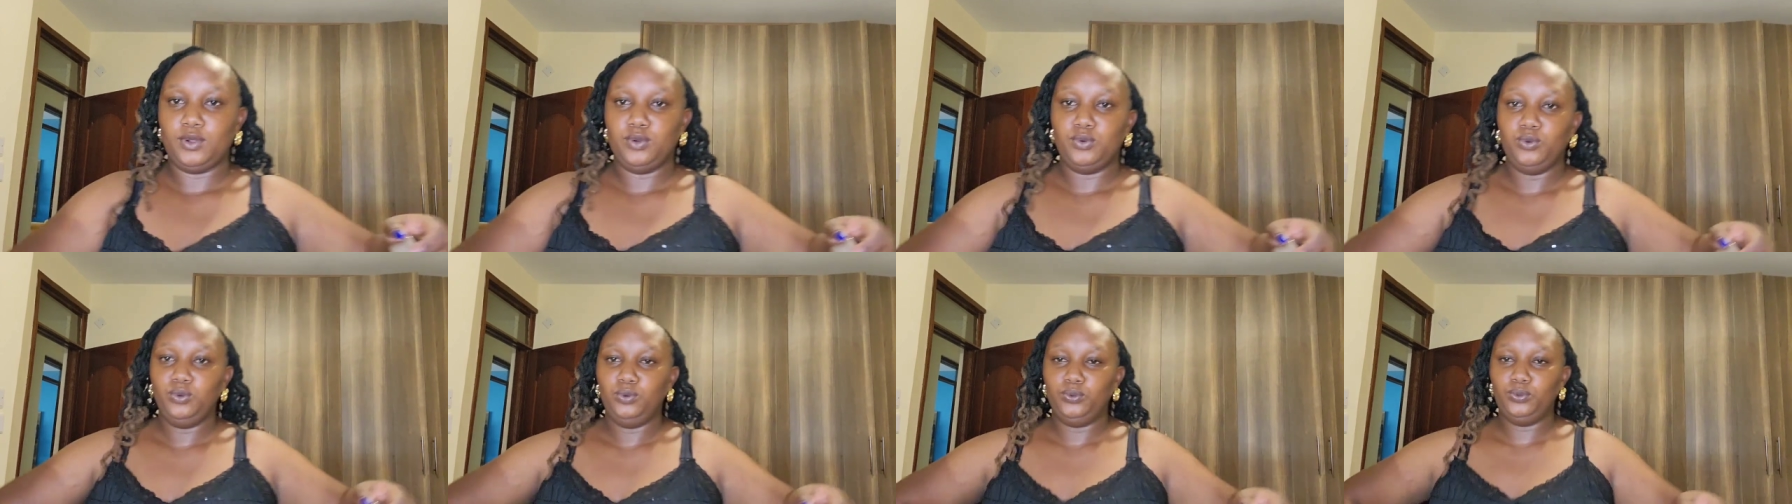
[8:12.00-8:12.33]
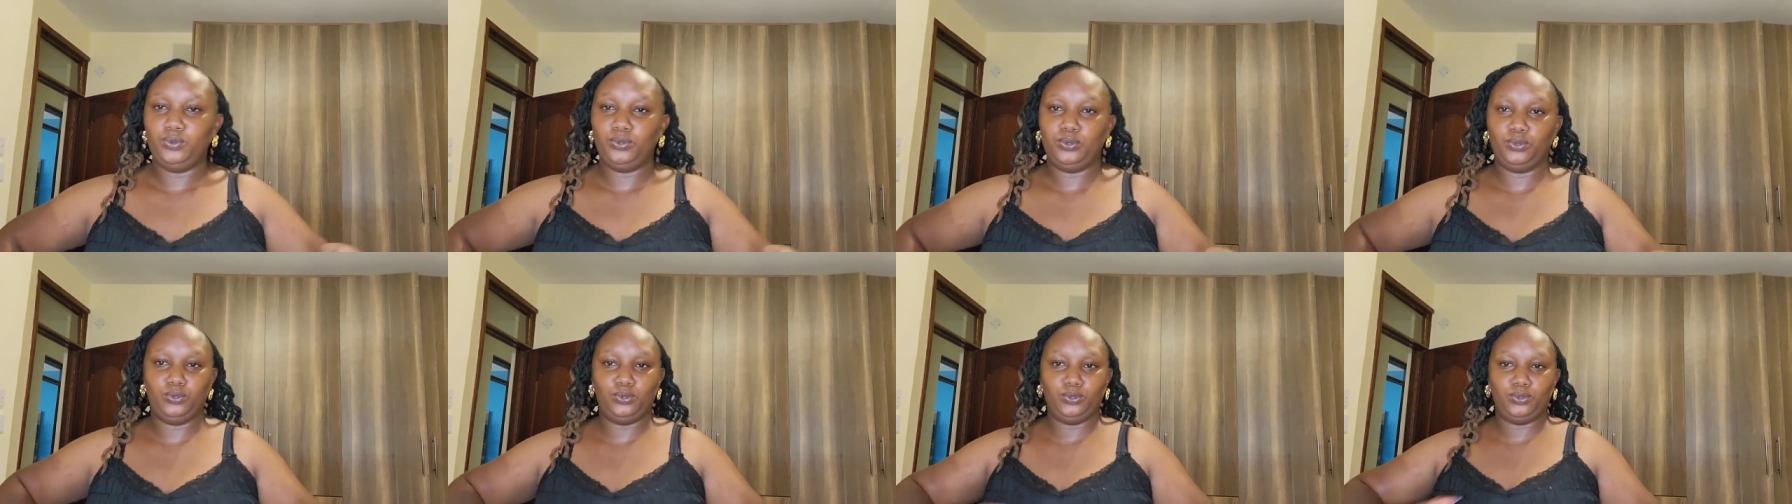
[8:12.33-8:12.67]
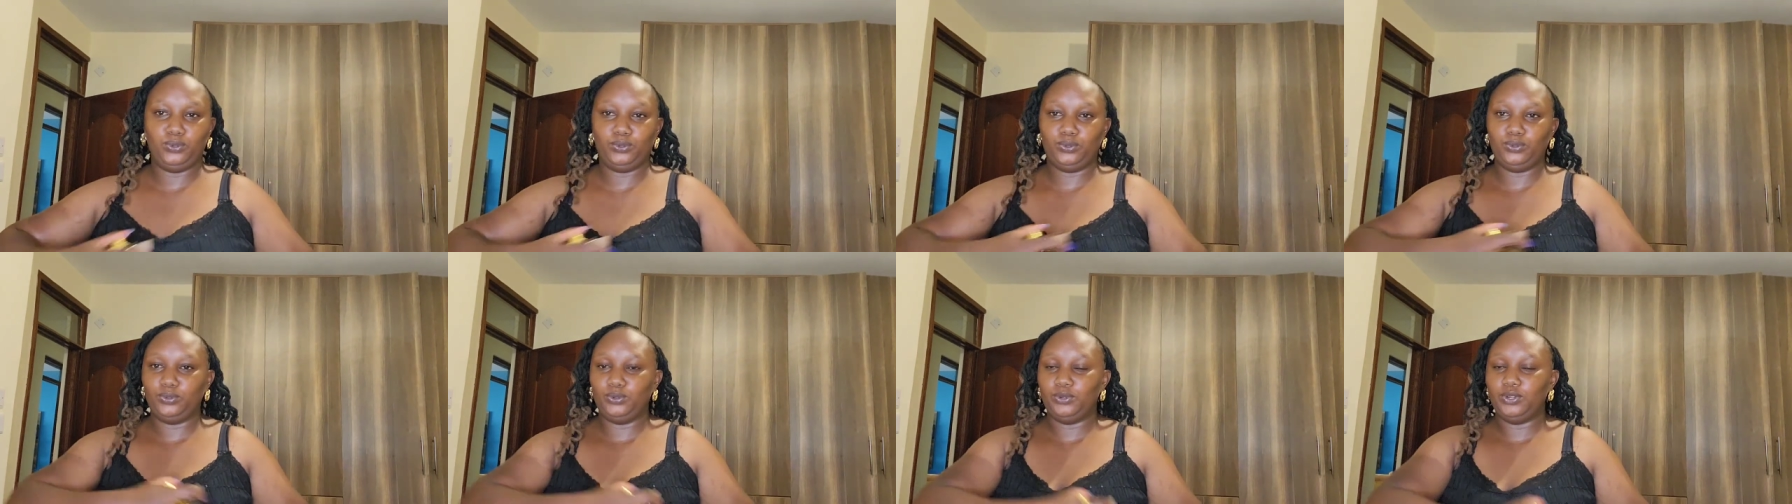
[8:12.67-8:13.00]
Ooh,
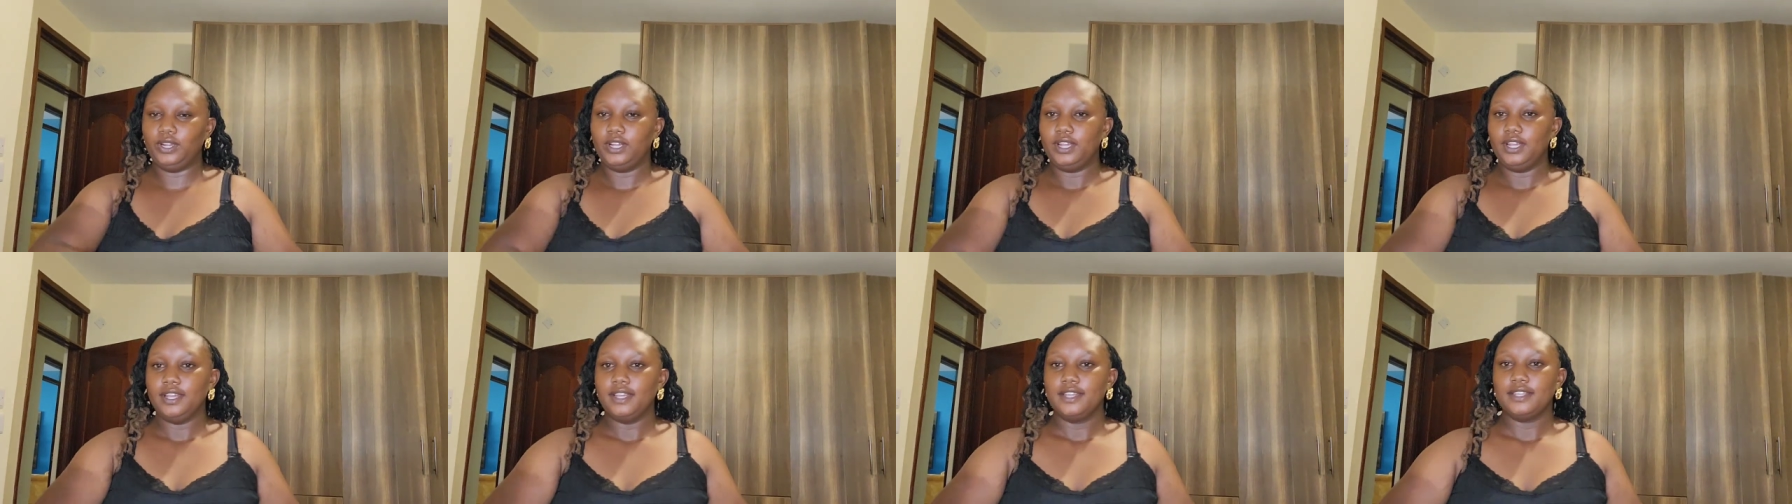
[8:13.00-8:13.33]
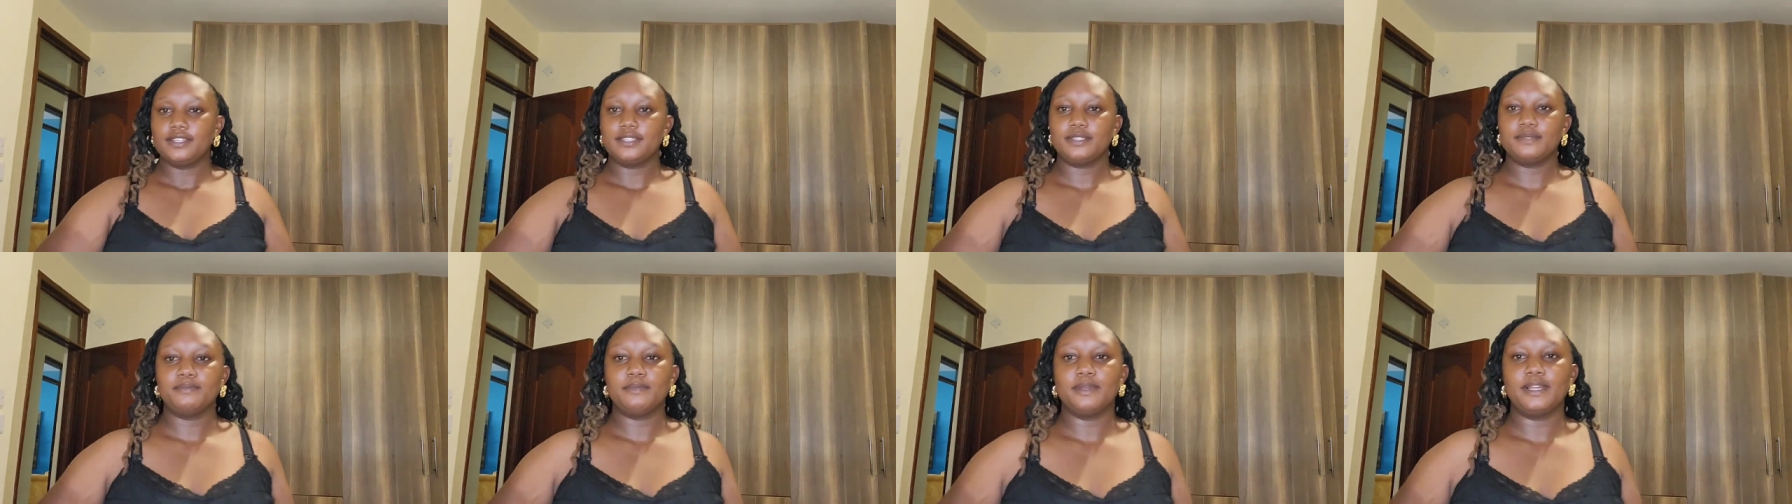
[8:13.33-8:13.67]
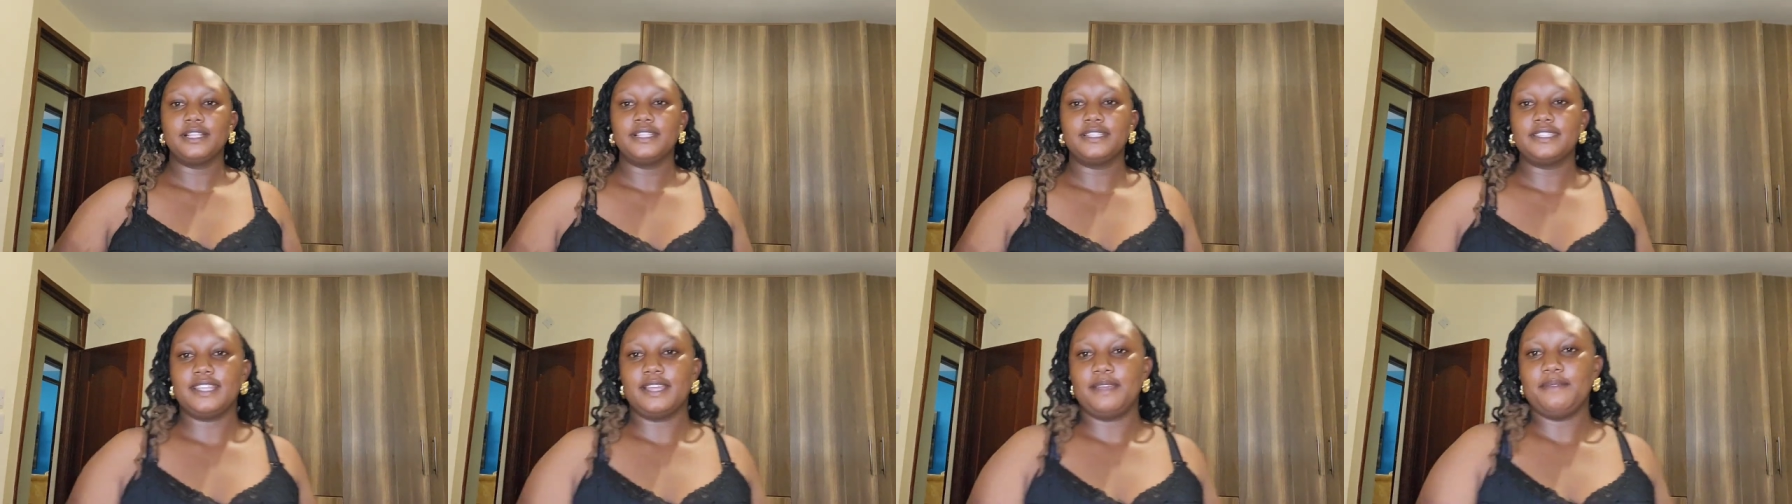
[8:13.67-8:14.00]

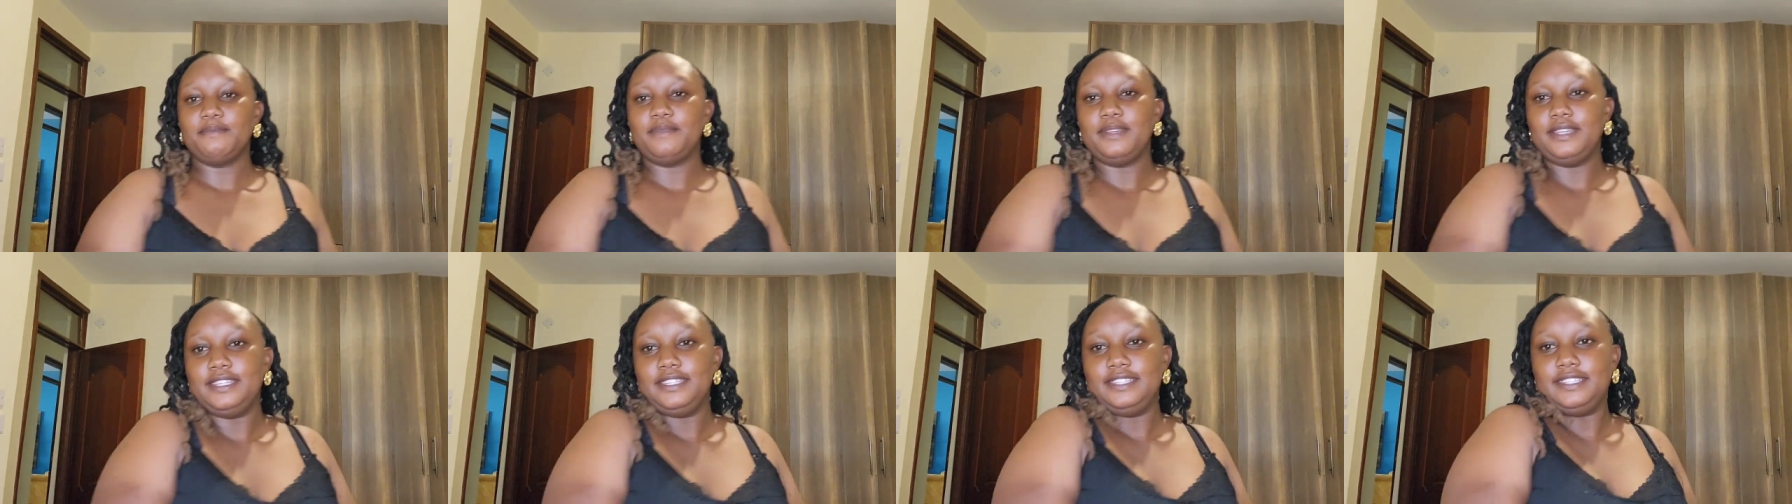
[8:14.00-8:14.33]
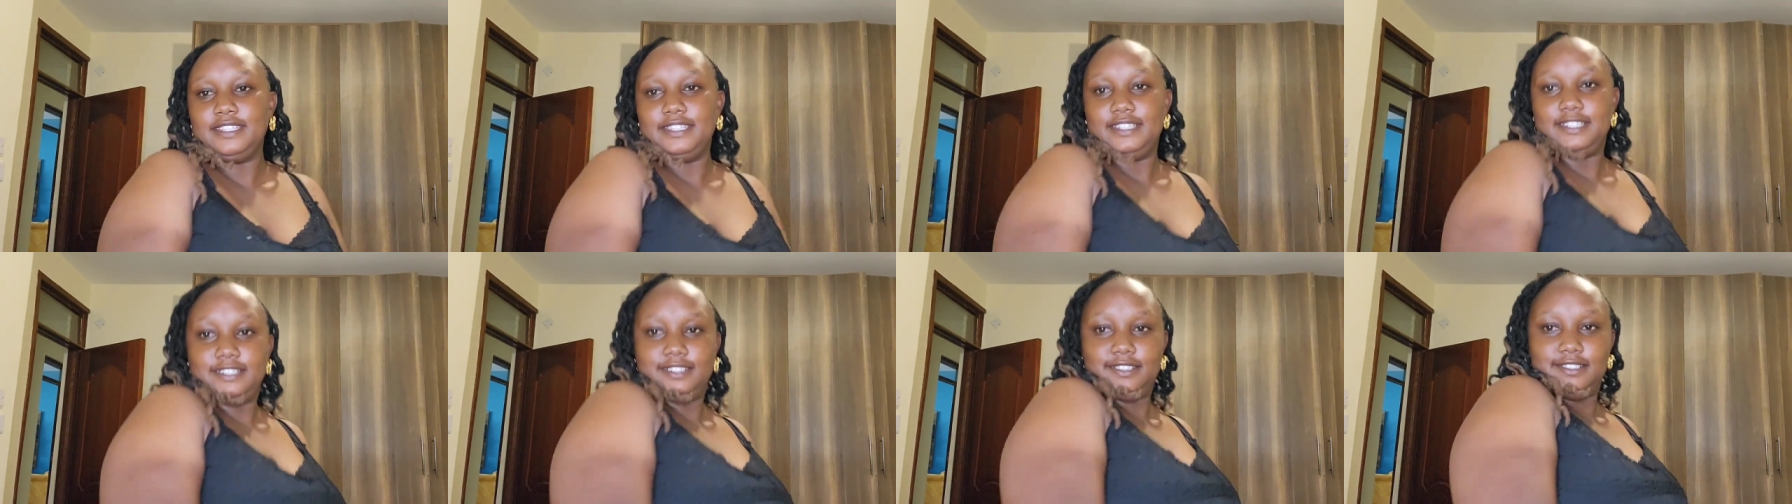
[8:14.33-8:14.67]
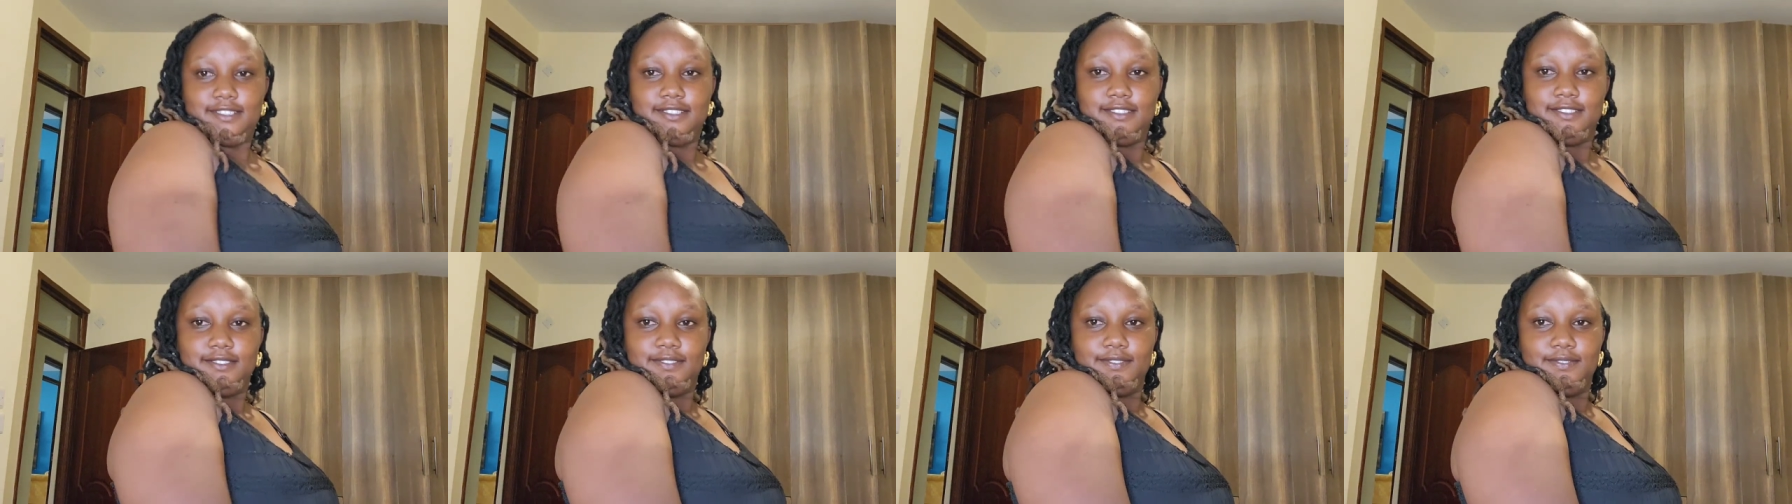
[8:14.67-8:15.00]
smells amazing.